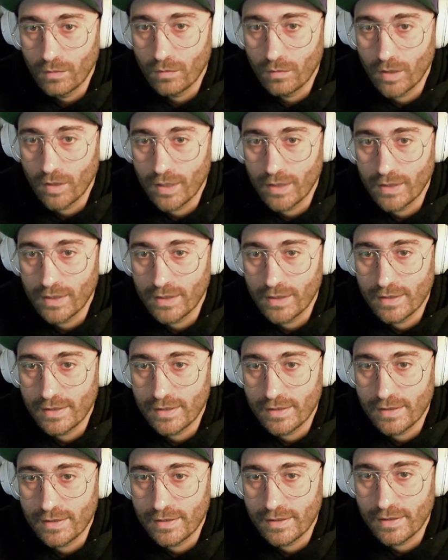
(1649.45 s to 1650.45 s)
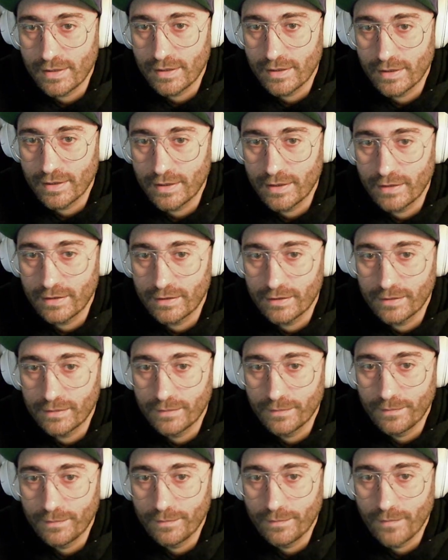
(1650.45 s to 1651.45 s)
Why this is still here?
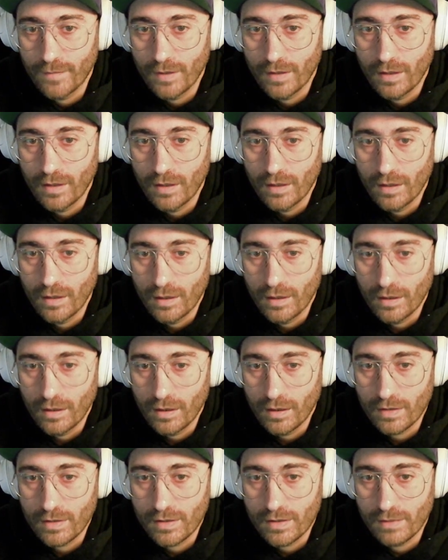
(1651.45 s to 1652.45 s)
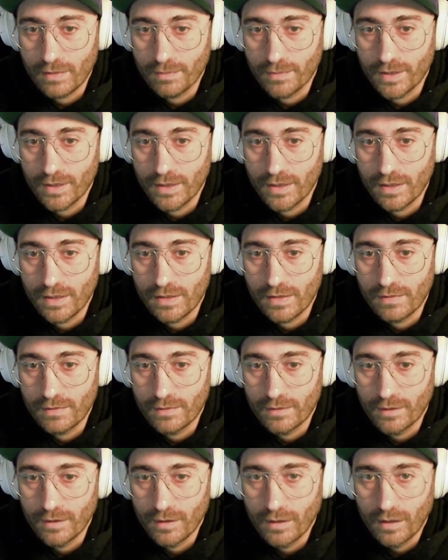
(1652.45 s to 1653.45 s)
Accept these.
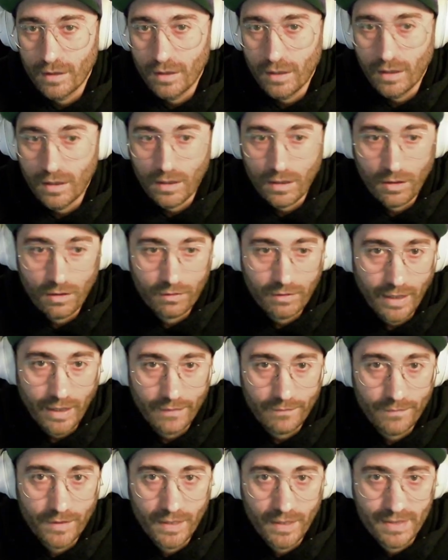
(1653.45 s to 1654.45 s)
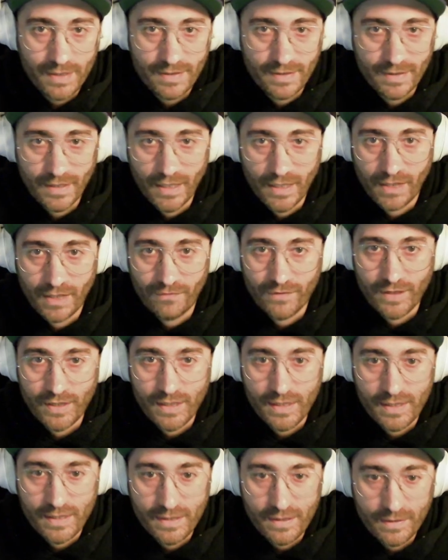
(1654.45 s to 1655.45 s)
Okay, let's save
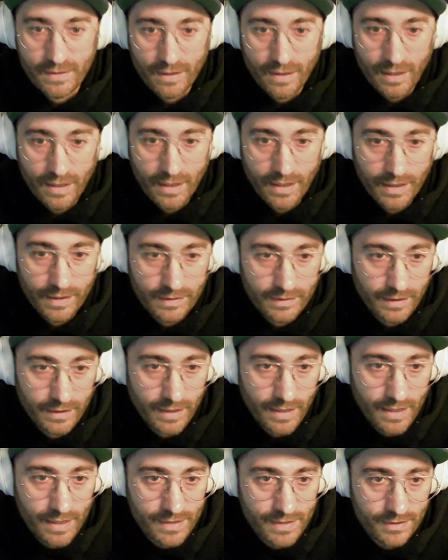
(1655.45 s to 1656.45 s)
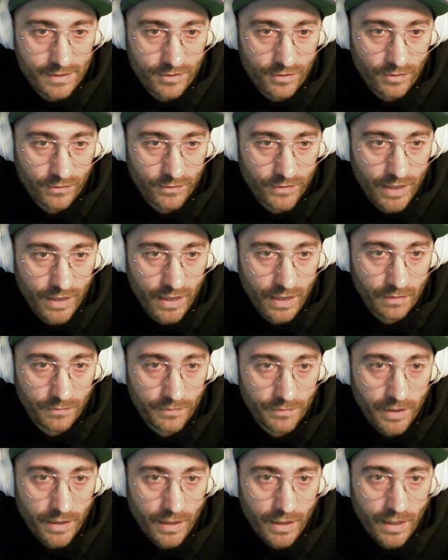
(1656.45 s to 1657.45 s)
these and let's scroll
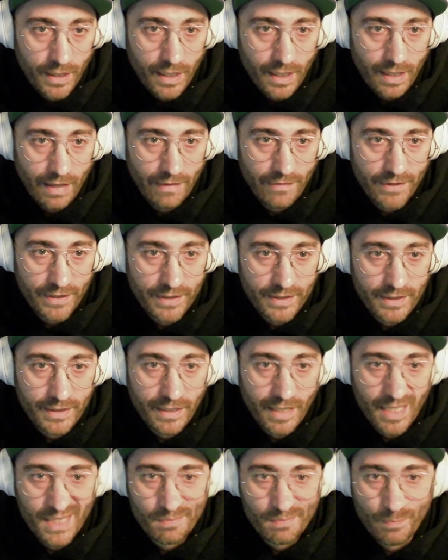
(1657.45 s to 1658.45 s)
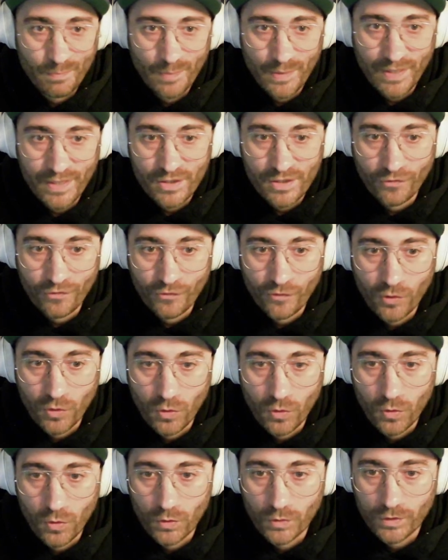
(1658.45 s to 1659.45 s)
down. I think the last piece of
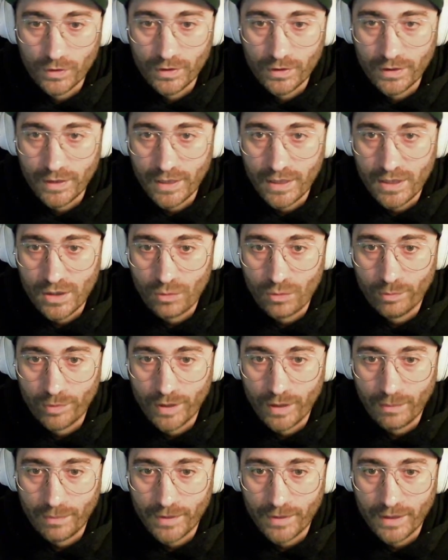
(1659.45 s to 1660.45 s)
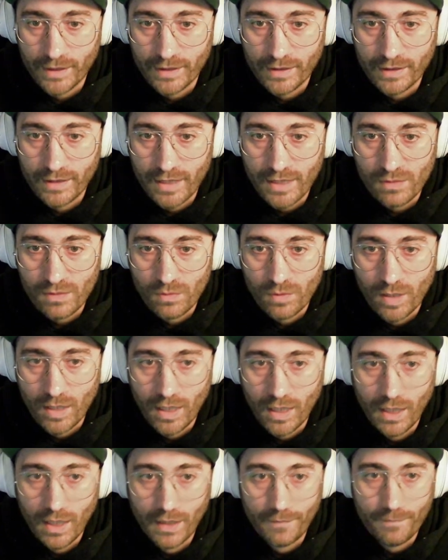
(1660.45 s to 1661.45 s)
code needs to be updated as
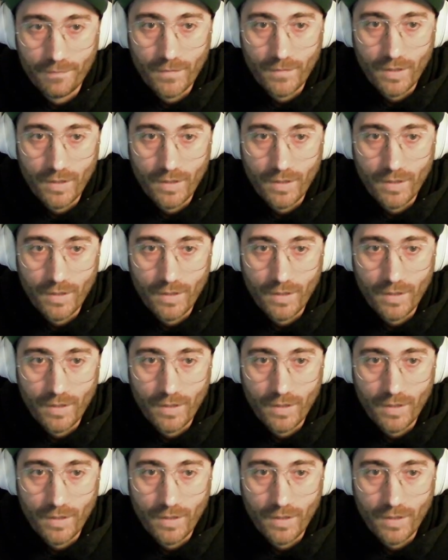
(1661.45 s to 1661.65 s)
well.